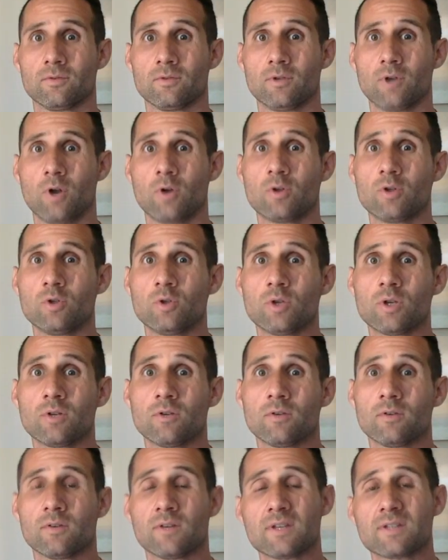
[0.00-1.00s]
You know, you
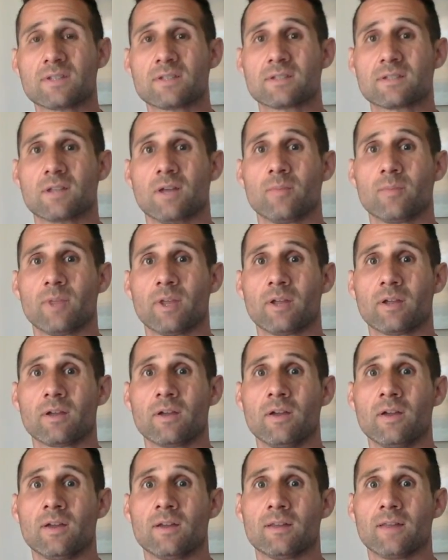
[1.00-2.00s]
can this is something
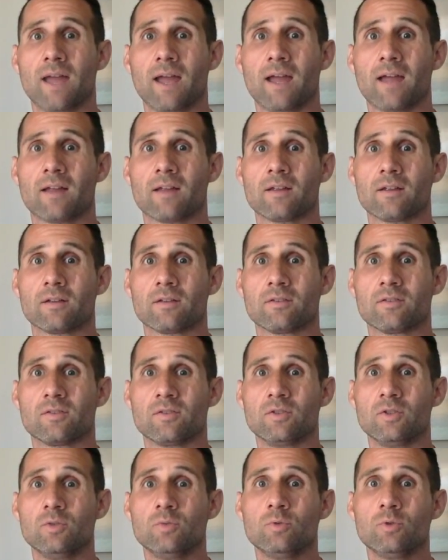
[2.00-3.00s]
that
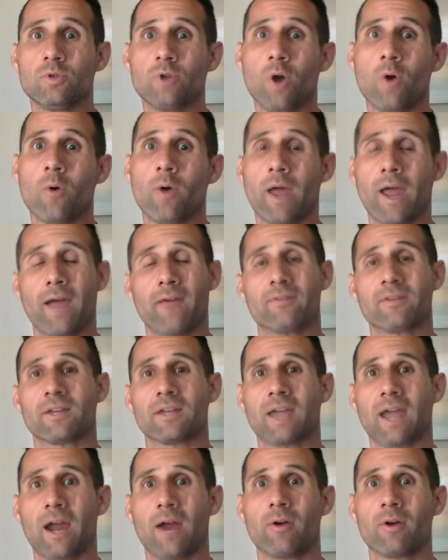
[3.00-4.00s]
you don't have to
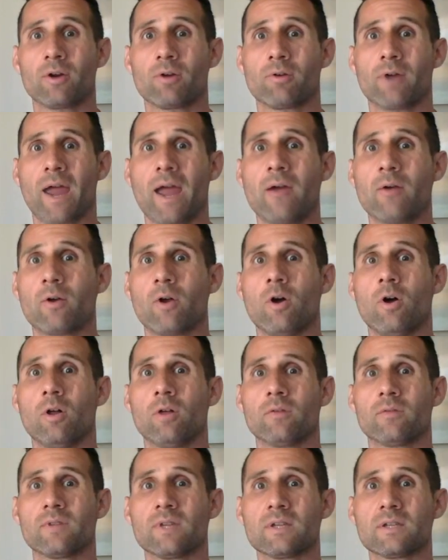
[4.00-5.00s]
carry around all
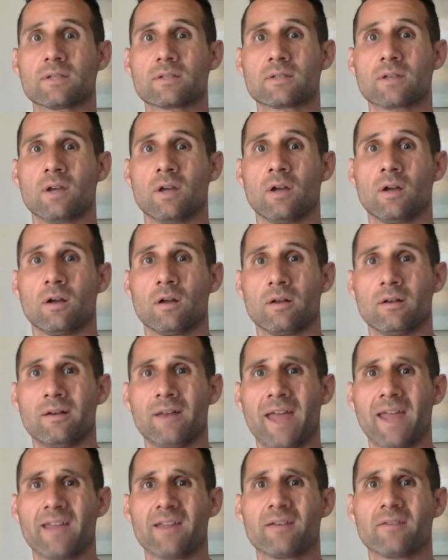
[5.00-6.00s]
of these
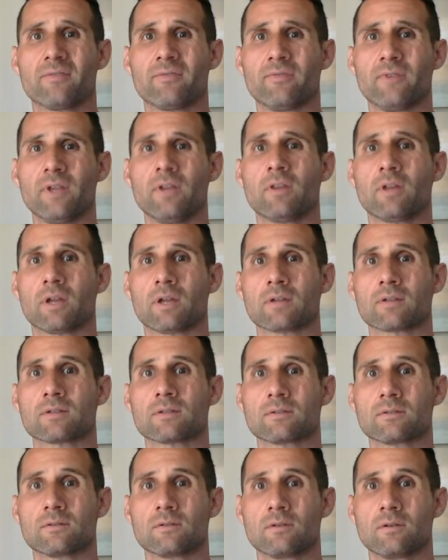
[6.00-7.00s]
negative feelings.